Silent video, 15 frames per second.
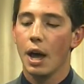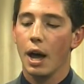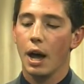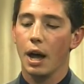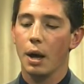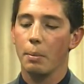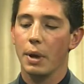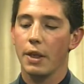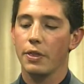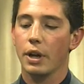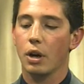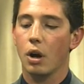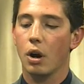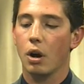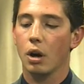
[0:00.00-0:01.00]
Um, and
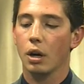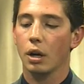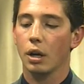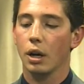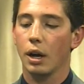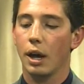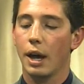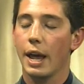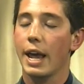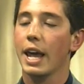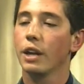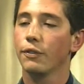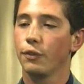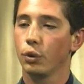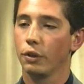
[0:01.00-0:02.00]
there are a
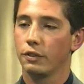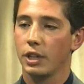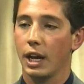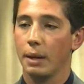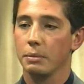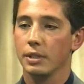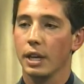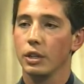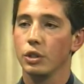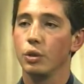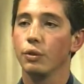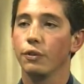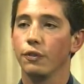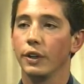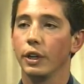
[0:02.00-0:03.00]
handful of times that
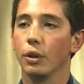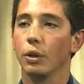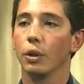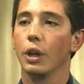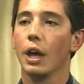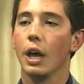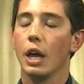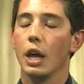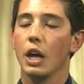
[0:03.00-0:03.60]
you feel